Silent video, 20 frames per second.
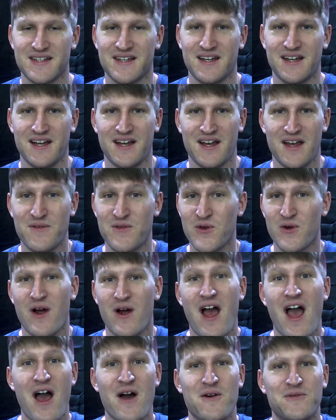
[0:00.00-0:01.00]
if you're a
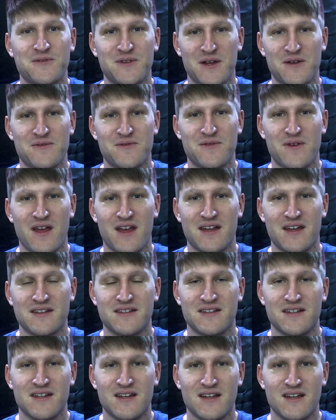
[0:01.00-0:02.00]
Half-Life
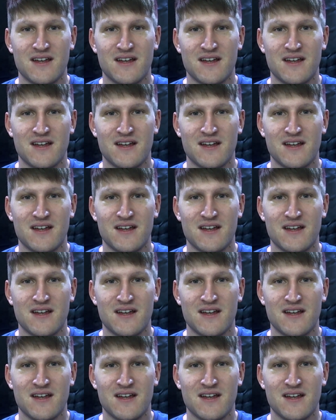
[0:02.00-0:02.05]
fan,